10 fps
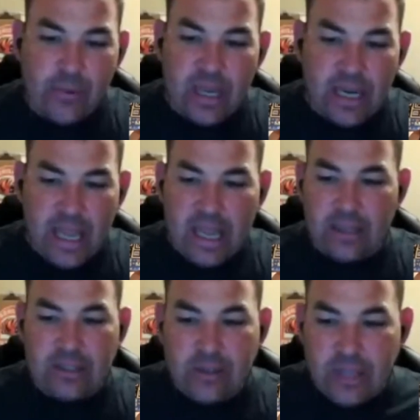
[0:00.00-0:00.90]
they win
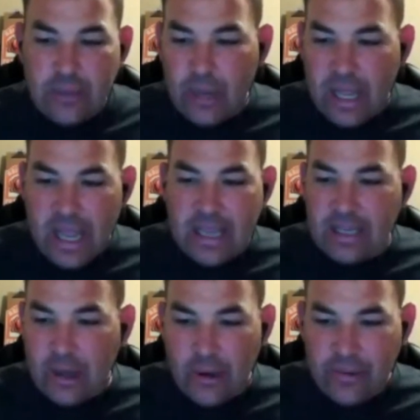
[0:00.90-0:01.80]
eight until they went eight
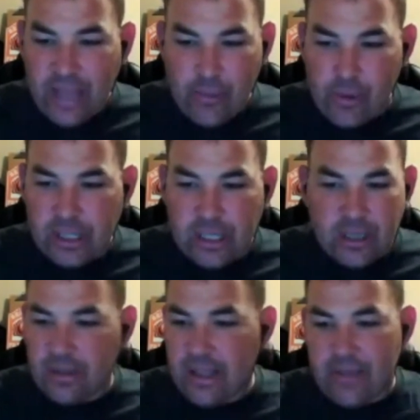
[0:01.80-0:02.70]
zero oh that one year,